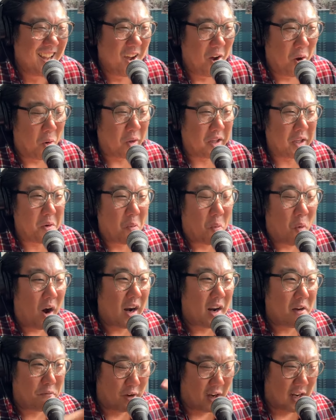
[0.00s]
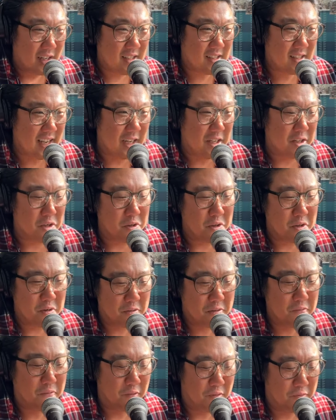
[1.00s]
Only one of us,
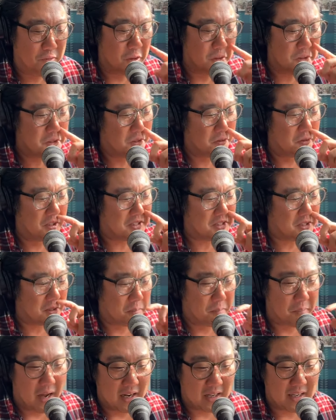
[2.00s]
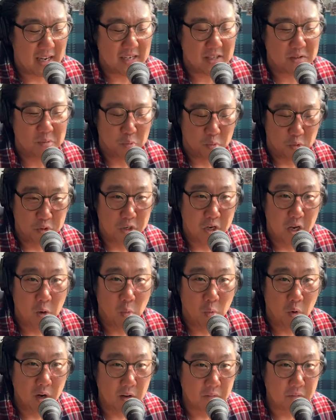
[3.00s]
and folks who listen to podcasts will know,
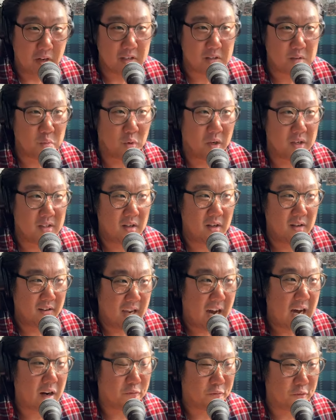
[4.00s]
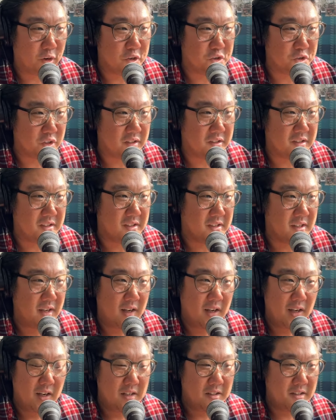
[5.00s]
one of us was not a virgin. This
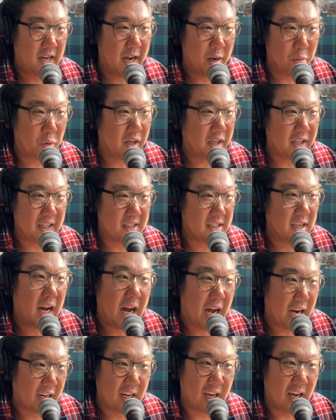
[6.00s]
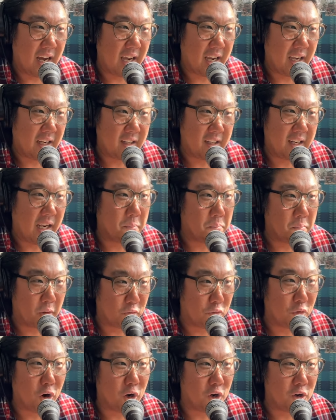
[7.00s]
Taiwanese hot guy named
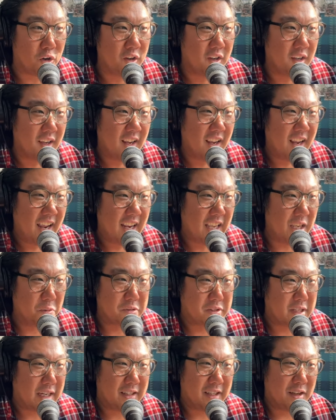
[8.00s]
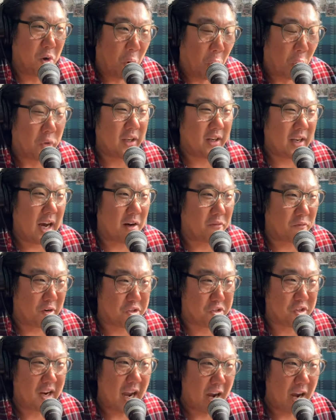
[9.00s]
Monroe. He was like the only non-virgin.